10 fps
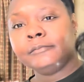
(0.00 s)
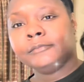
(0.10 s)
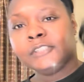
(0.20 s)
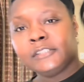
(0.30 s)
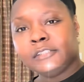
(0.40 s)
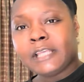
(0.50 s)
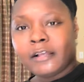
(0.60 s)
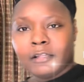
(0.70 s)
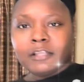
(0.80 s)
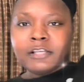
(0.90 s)
This is how
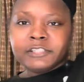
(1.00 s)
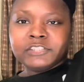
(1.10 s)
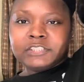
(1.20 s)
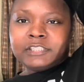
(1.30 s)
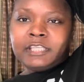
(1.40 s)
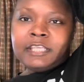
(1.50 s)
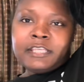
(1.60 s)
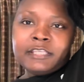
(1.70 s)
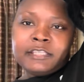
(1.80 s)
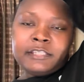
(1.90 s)
long she
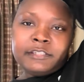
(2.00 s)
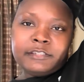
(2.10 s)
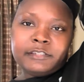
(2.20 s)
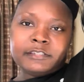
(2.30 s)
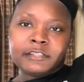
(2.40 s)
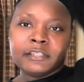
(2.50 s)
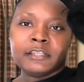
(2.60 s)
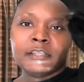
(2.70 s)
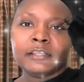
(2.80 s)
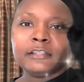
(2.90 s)
is.
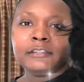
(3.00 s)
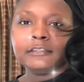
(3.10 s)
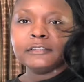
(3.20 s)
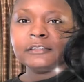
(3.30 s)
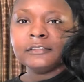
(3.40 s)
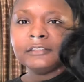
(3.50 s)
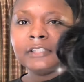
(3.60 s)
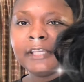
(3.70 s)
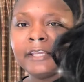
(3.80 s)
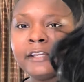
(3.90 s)
The
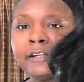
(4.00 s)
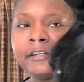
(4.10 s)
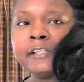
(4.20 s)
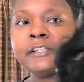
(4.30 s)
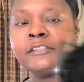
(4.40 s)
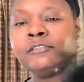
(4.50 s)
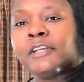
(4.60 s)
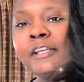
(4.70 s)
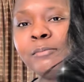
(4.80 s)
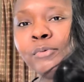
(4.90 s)
hair is
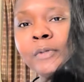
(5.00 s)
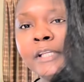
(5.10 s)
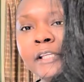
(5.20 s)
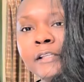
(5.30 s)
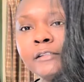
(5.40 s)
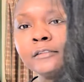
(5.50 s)
very pretty.